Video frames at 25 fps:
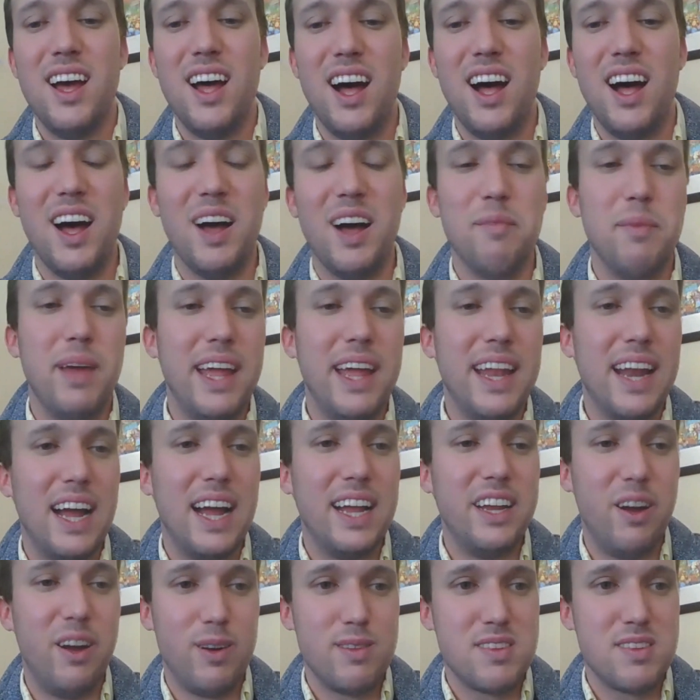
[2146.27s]
And I
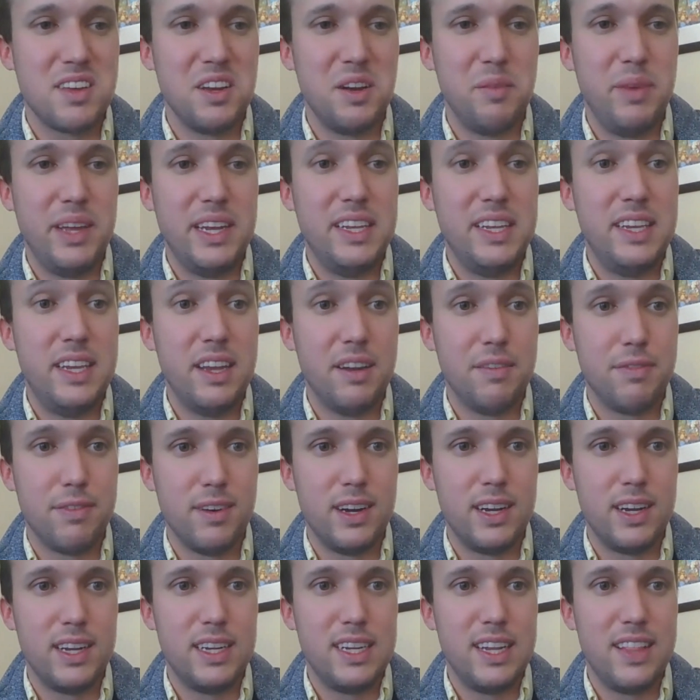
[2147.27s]
know it's going to be
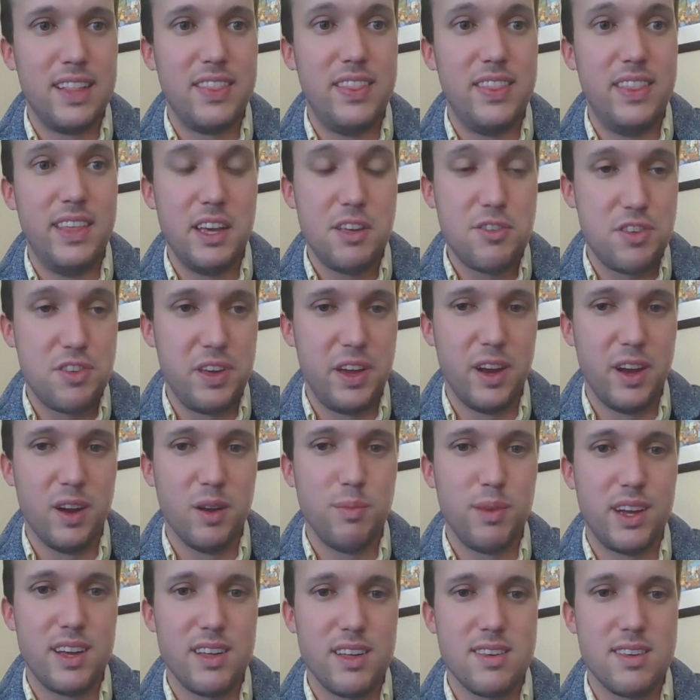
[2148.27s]
different this year
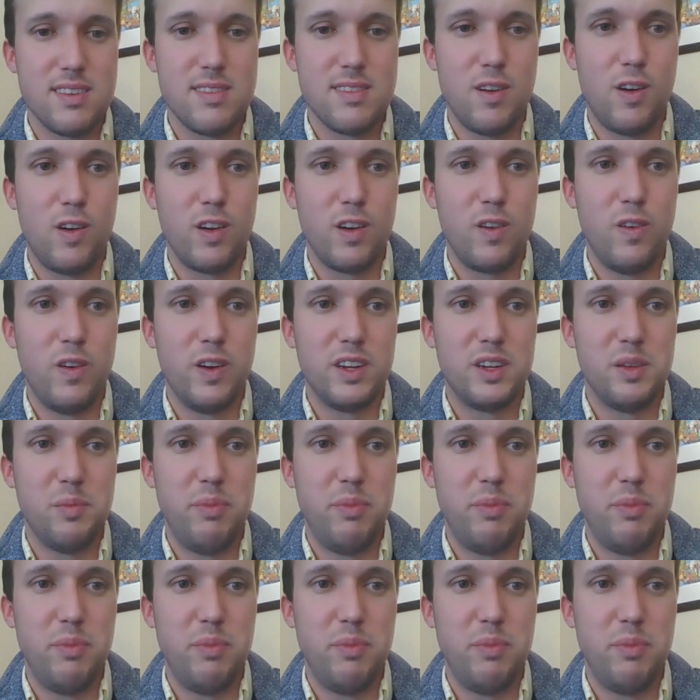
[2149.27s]
because it's all going to